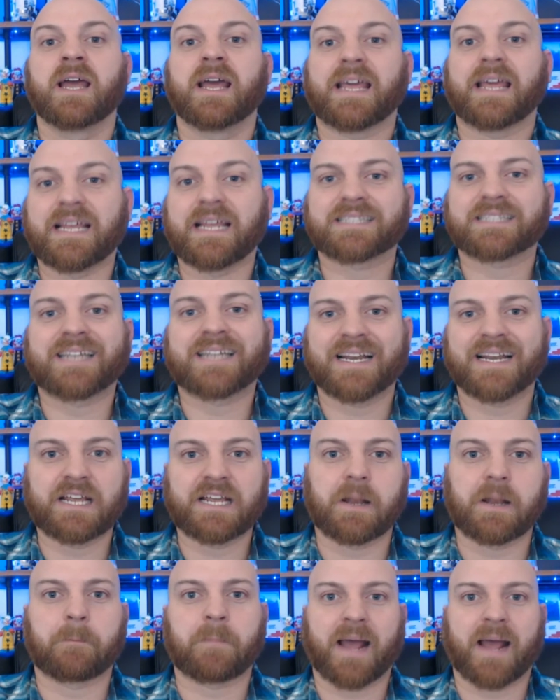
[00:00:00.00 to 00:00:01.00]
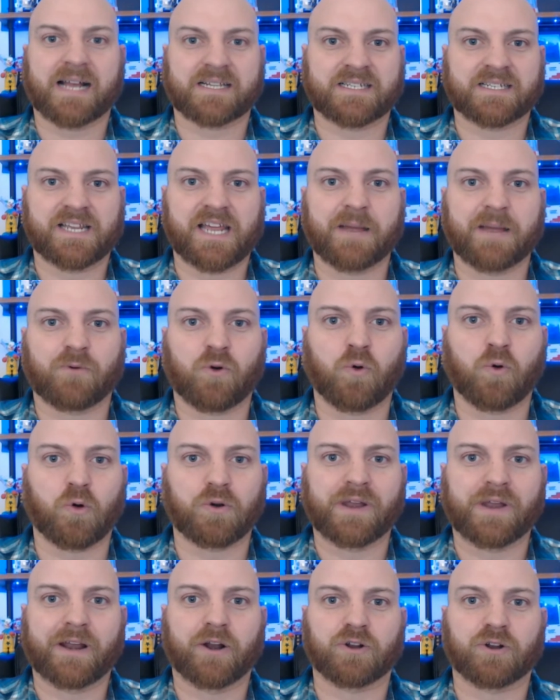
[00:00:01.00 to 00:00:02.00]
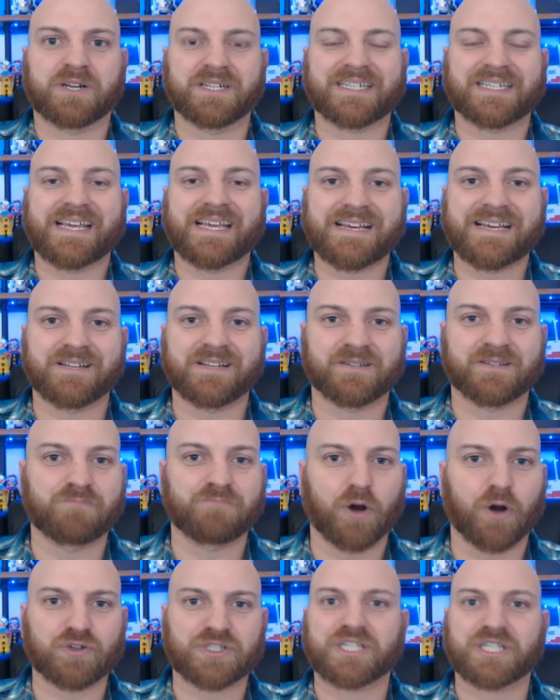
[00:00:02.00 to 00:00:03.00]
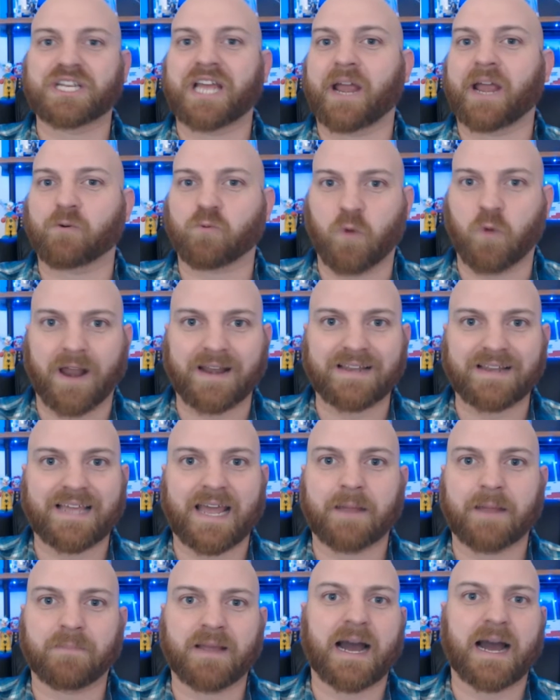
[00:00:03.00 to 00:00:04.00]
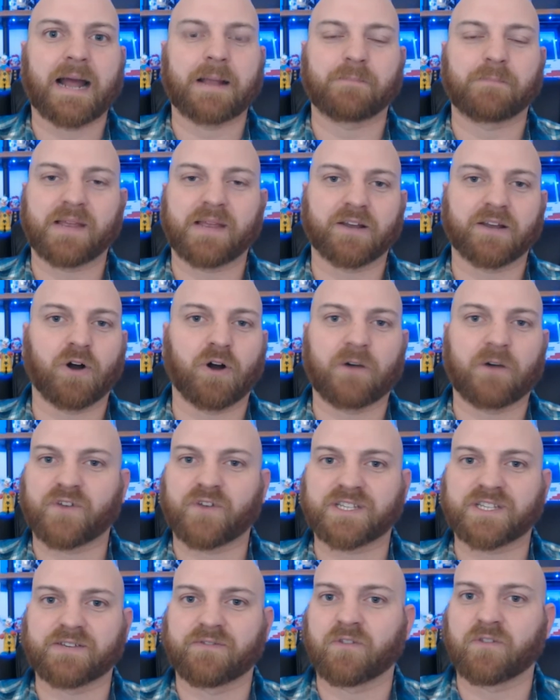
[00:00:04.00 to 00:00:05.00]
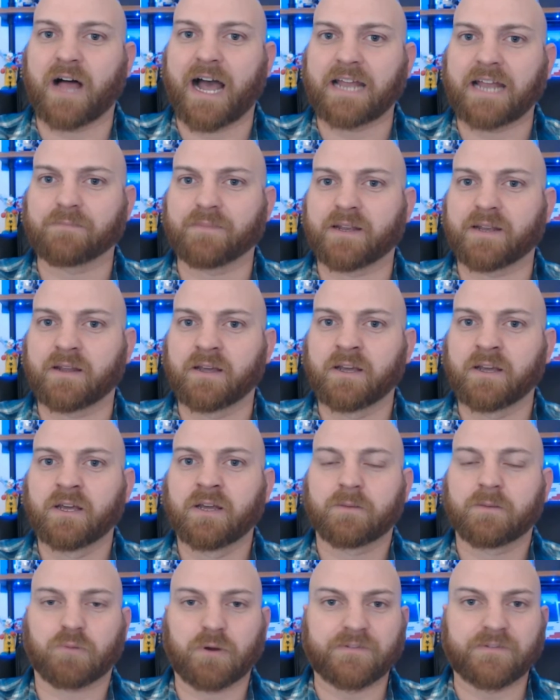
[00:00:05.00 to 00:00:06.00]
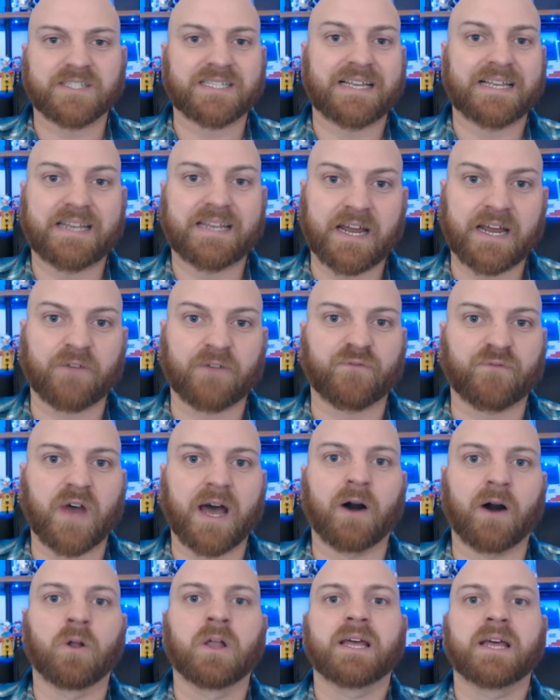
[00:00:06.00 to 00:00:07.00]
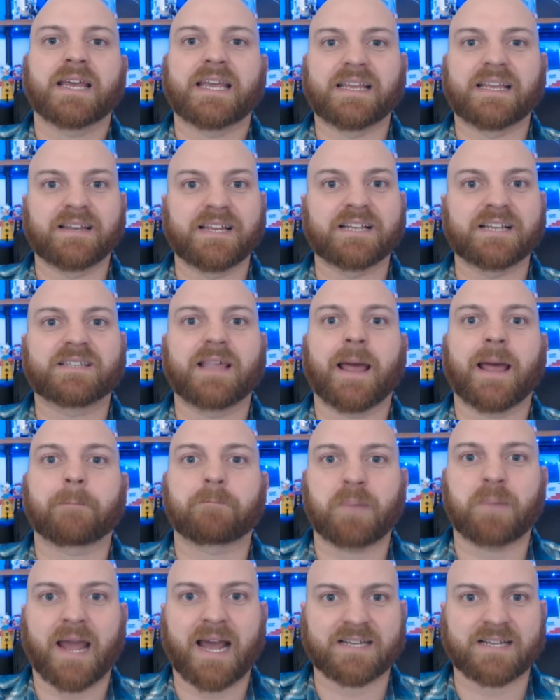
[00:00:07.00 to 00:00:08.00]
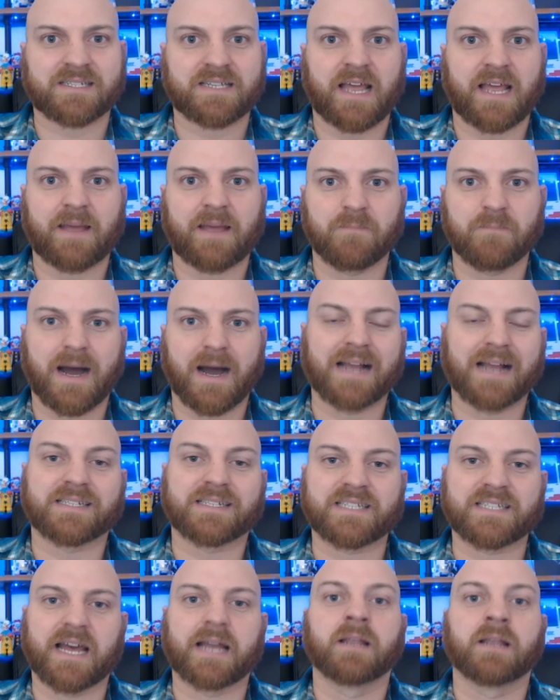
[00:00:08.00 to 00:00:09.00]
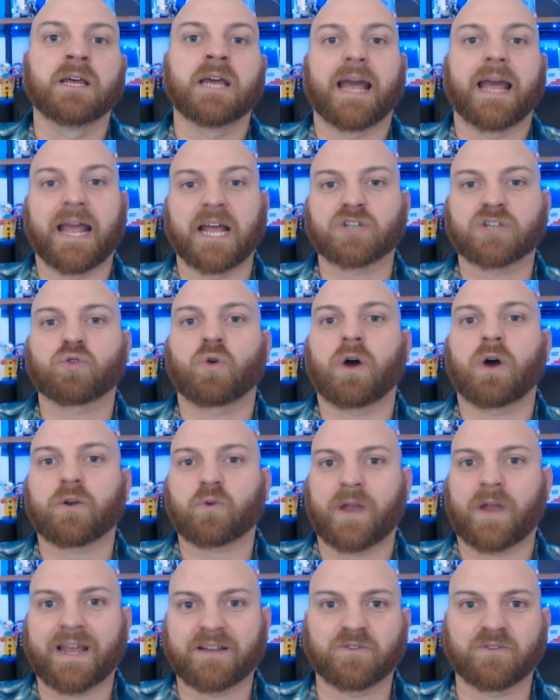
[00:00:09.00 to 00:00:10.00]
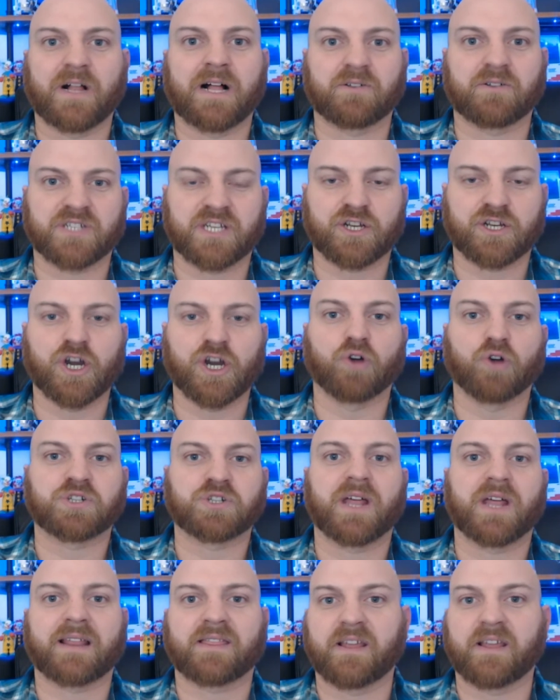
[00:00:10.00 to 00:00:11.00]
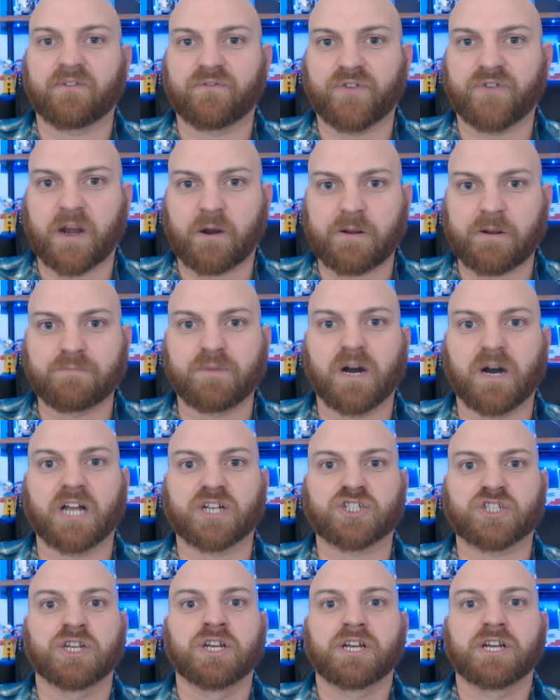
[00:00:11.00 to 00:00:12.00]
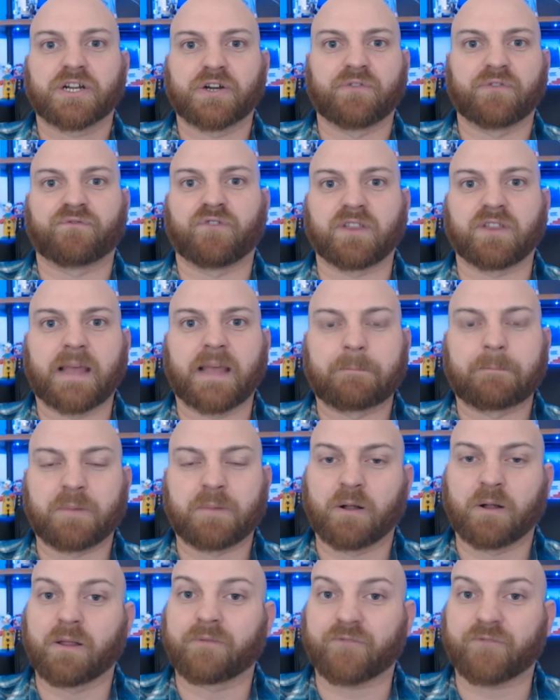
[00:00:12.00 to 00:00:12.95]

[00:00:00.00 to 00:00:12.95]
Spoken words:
He is going to need a passing game coordinator because he is mostly a run game guy, being an offensive lineman previously in the NFL. He needs that pass game mindset. Antoine Randell is a coach that I think very much could fit that bill.